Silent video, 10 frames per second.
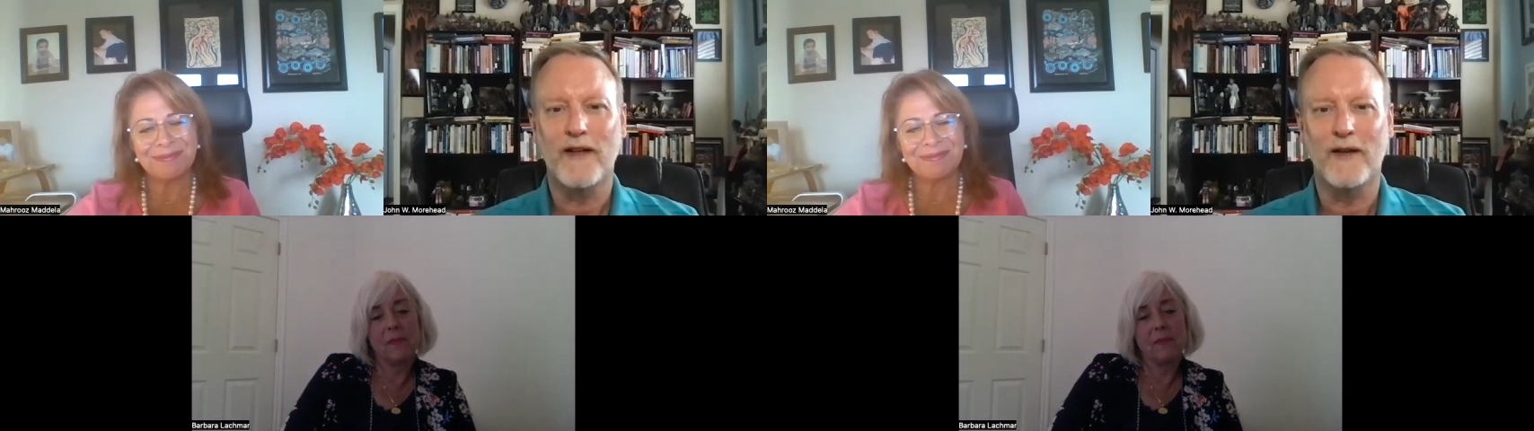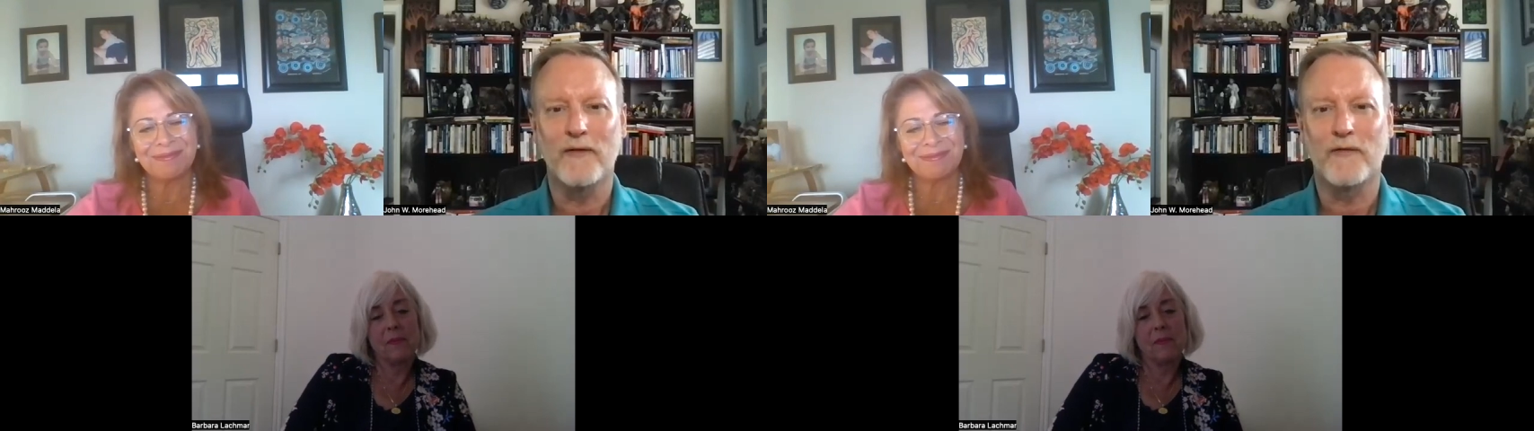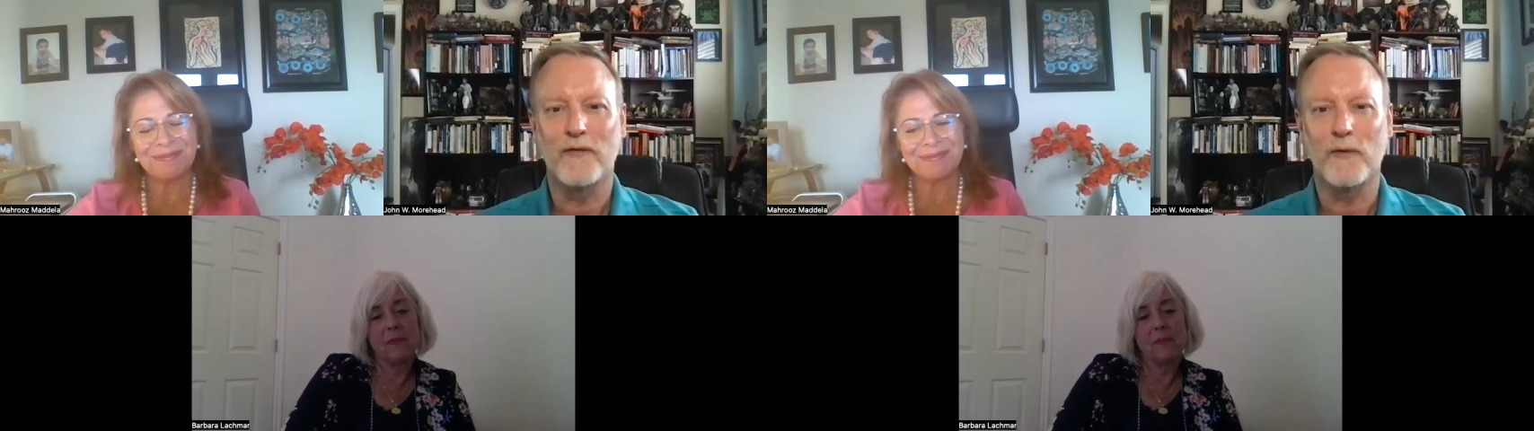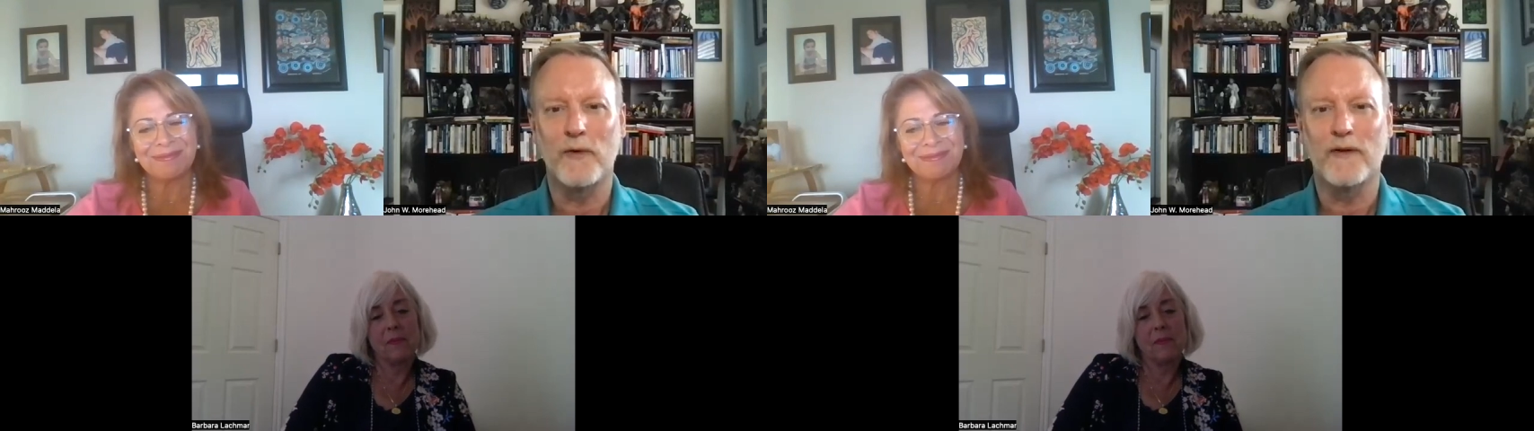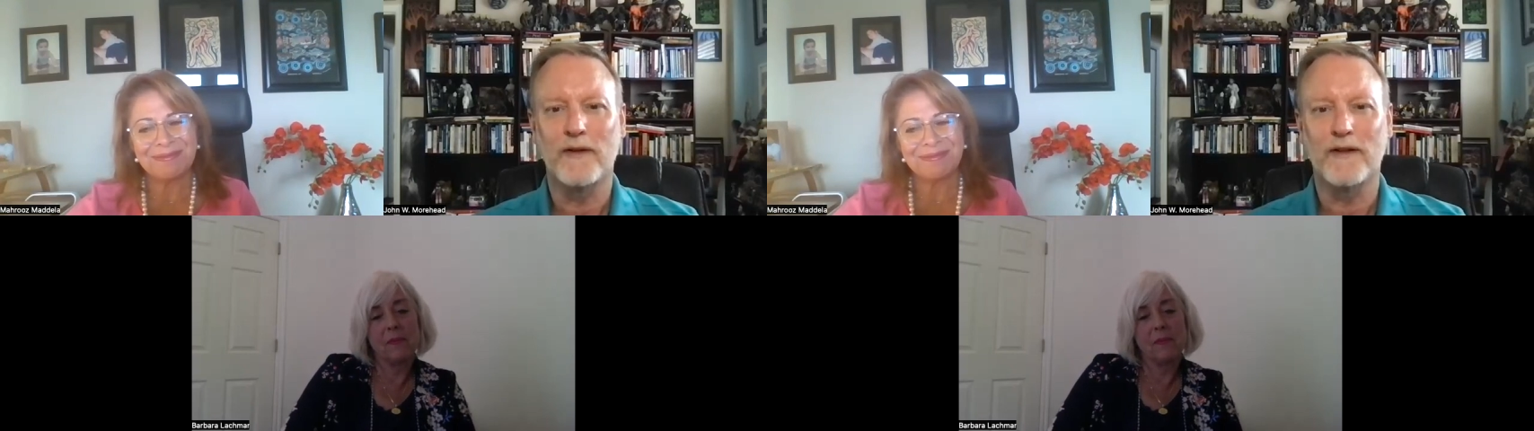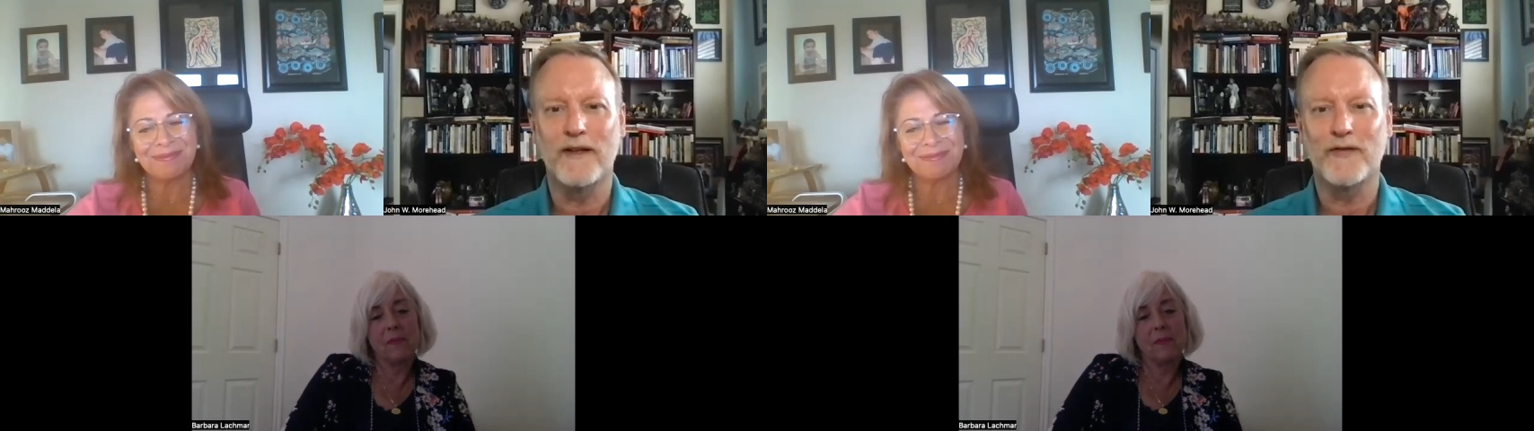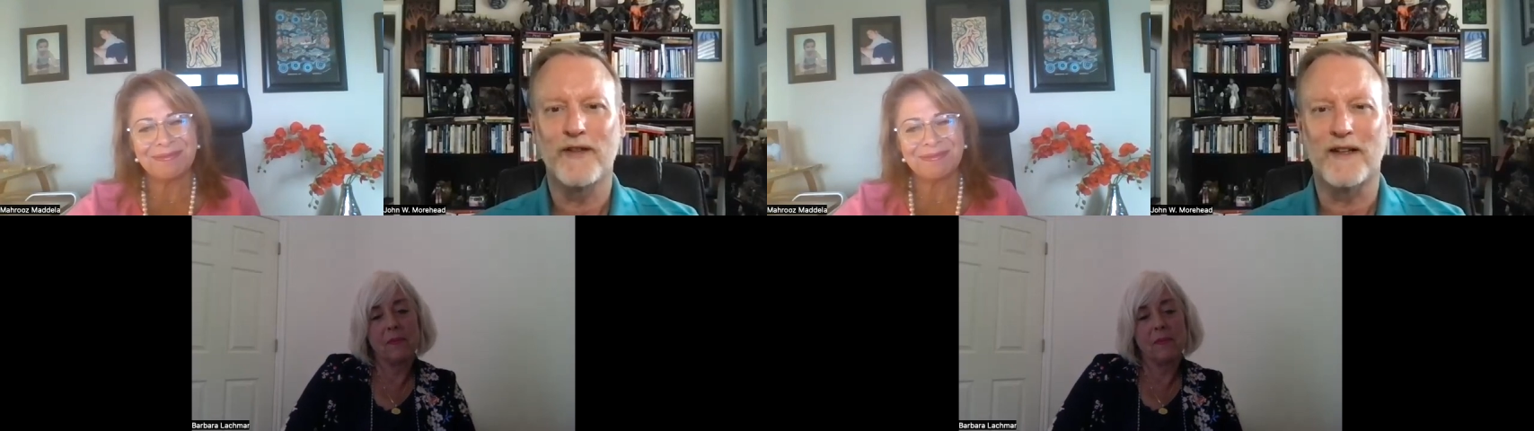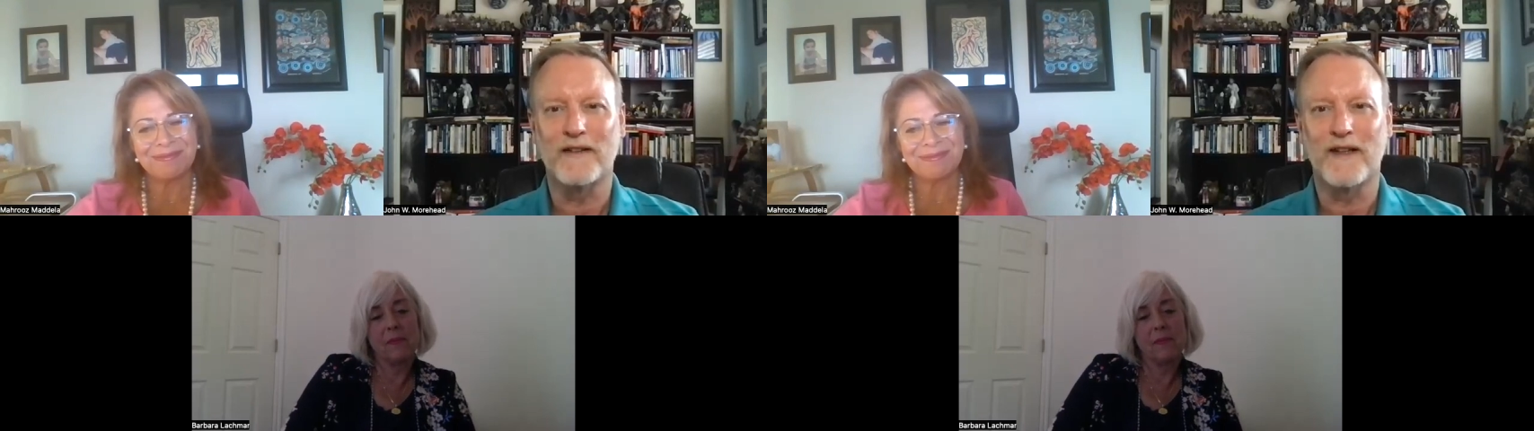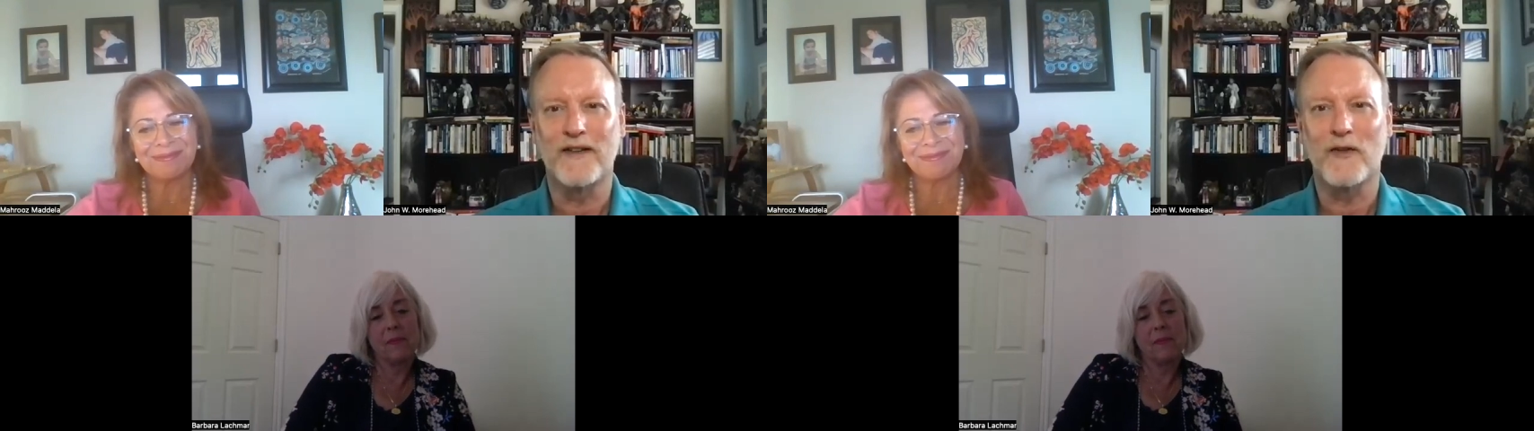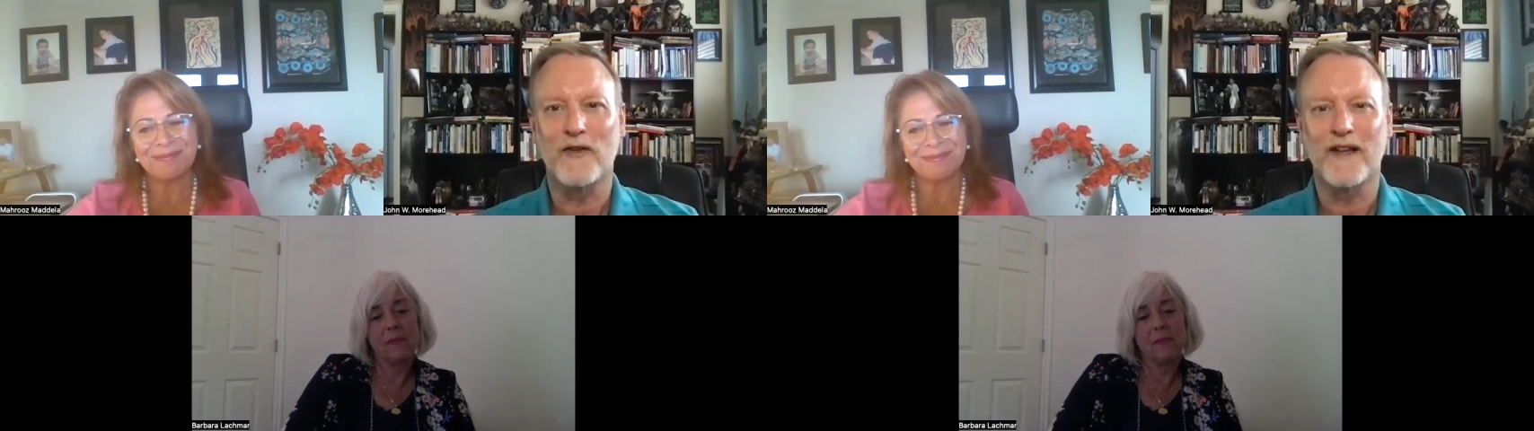Speaker 1: and for listening.
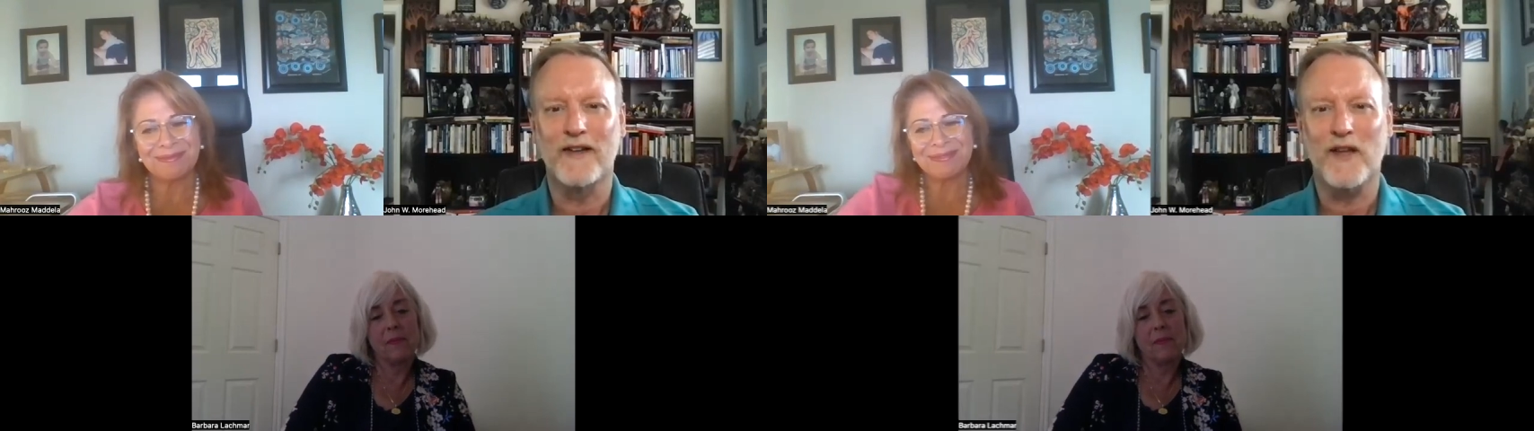Until the next